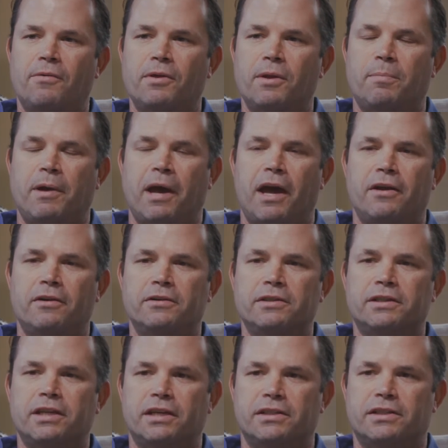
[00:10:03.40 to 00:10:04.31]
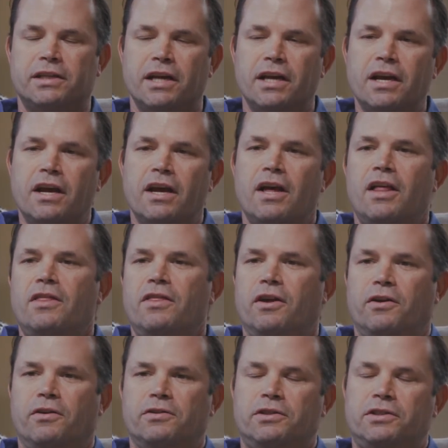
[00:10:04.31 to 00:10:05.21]
in the patterns is
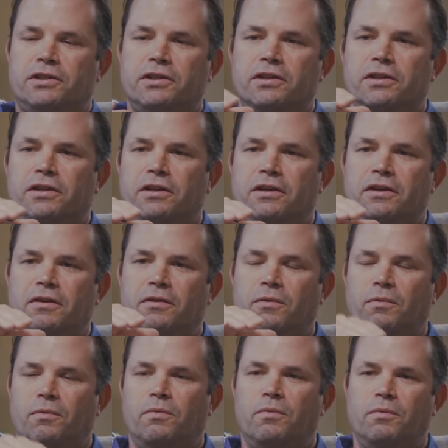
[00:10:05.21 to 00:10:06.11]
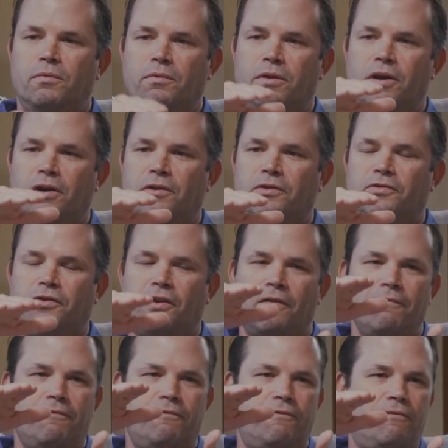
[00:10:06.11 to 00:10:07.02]
there's
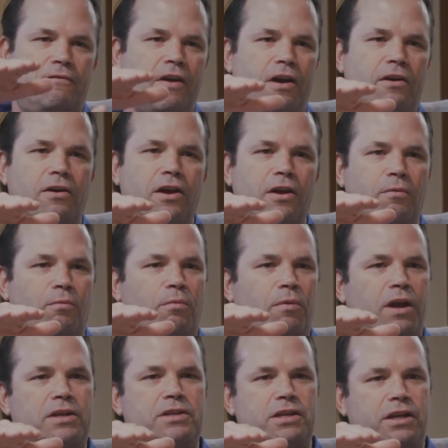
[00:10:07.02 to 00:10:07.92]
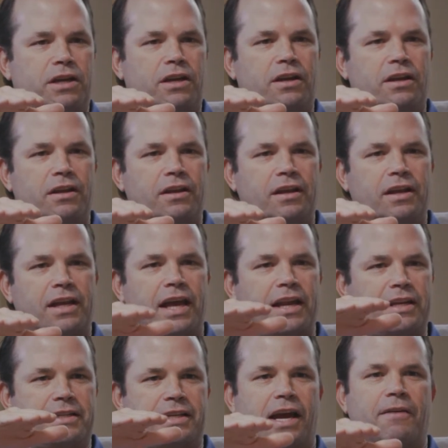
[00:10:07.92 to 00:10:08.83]
very rigid
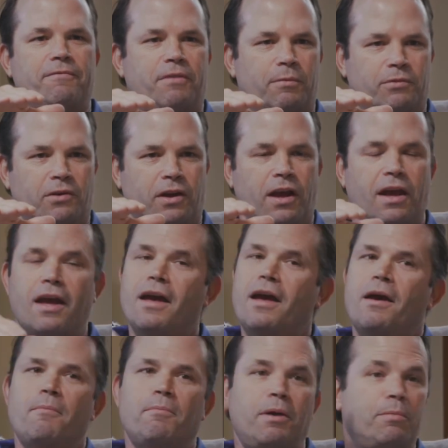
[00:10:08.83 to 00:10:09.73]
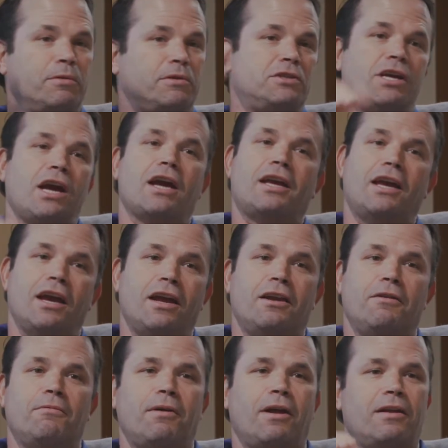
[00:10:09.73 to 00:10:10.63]
kind of time frames. Like people check
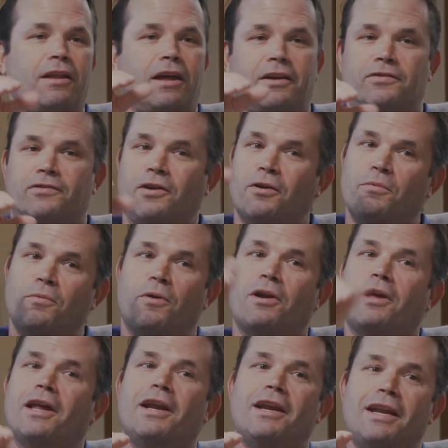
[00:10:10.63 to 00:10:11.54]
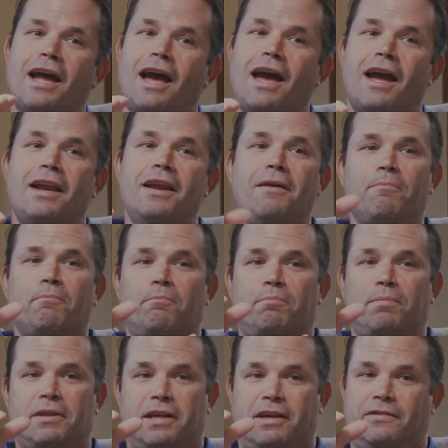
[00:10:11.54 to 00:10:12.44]
in around like start working at 9,
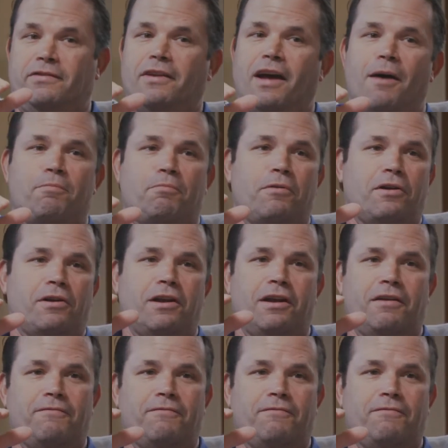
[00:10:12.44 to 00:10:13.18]
but they stop working at